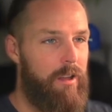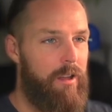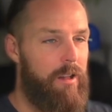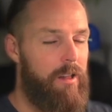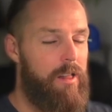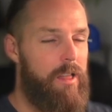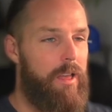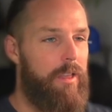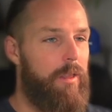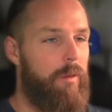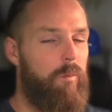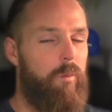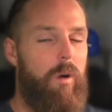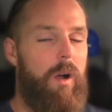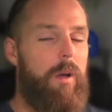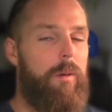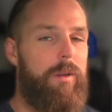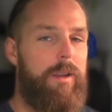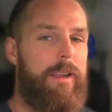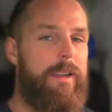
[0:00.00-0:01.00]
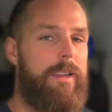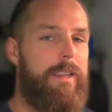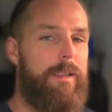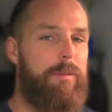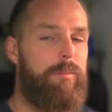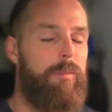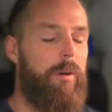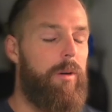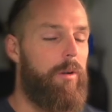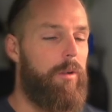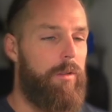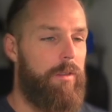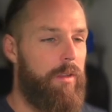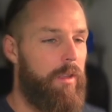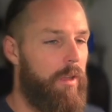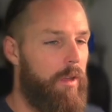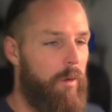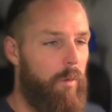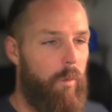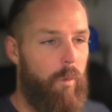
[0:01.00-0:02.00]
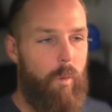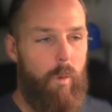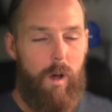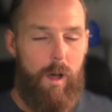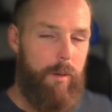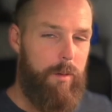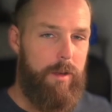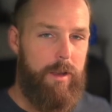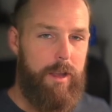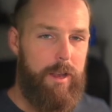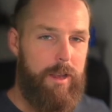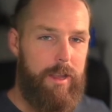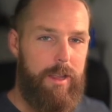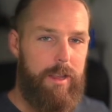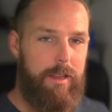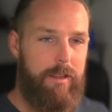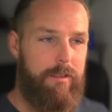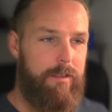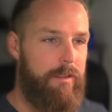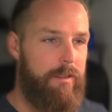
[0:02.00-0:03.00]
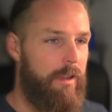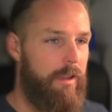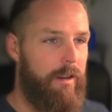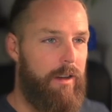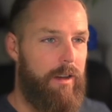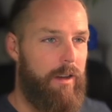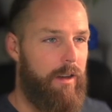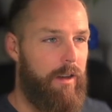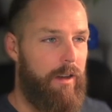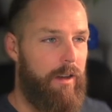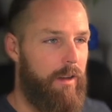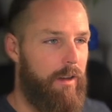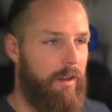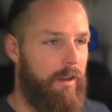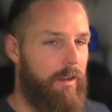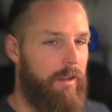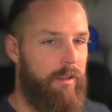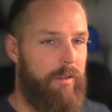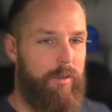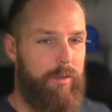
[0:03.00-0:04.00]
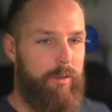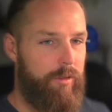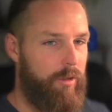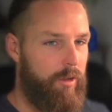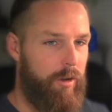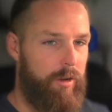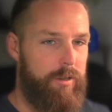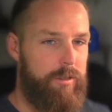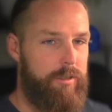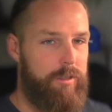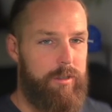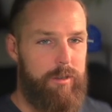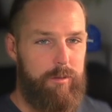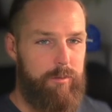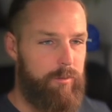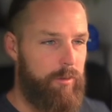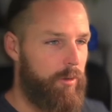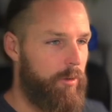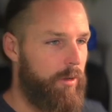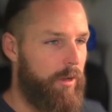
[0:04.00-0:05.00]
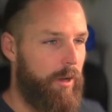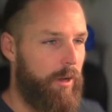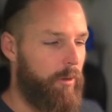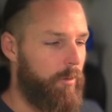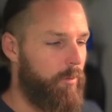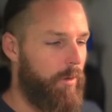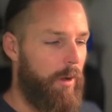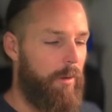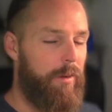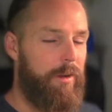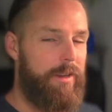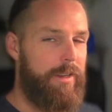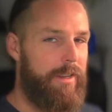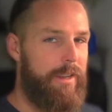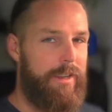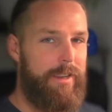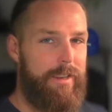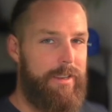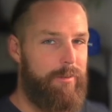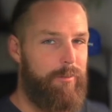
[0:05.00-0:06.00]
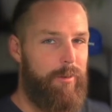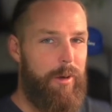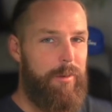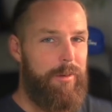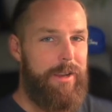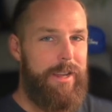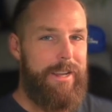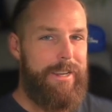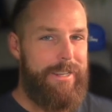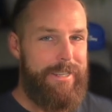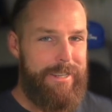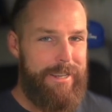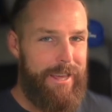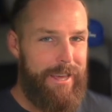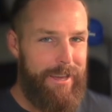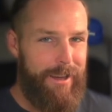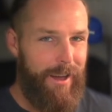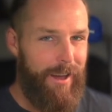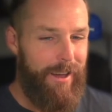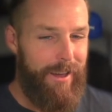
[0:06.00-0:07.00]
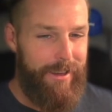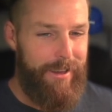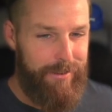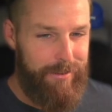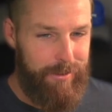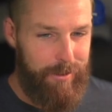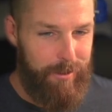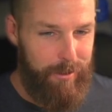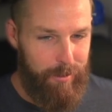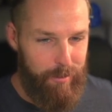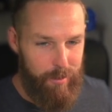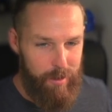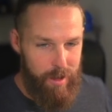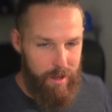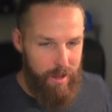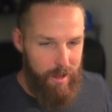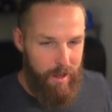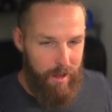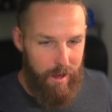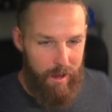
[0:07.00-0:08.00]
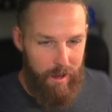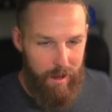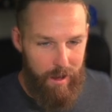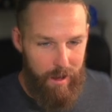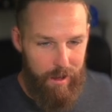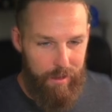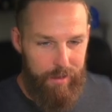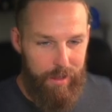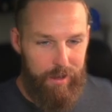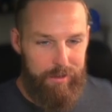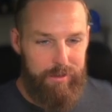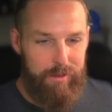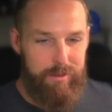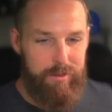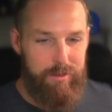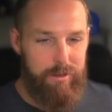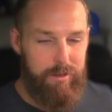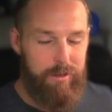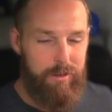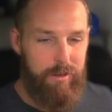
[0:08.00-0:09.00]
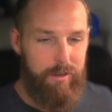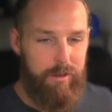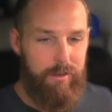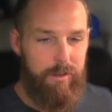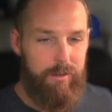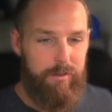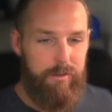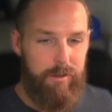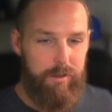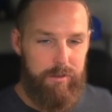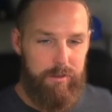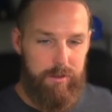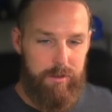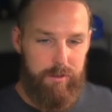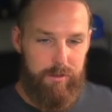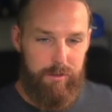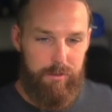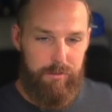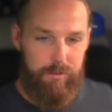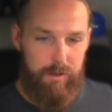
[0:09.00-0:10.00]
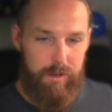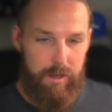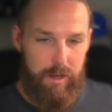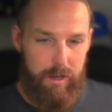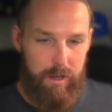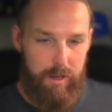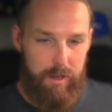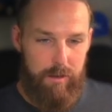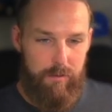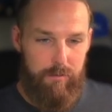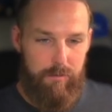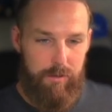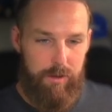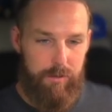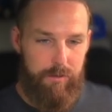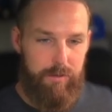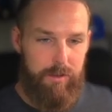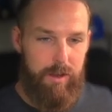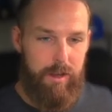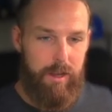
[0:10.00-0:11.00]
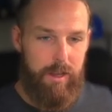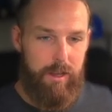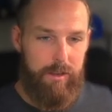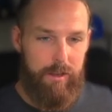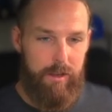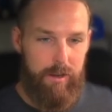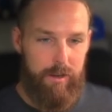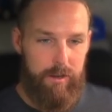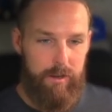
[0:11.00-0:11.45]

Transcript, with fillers: And then why would I need Bolt? Why would I need uh, Cursor, Roo Code? Why would I need, why would I need AI? So uh, that's a little feels a little defeated defeating there.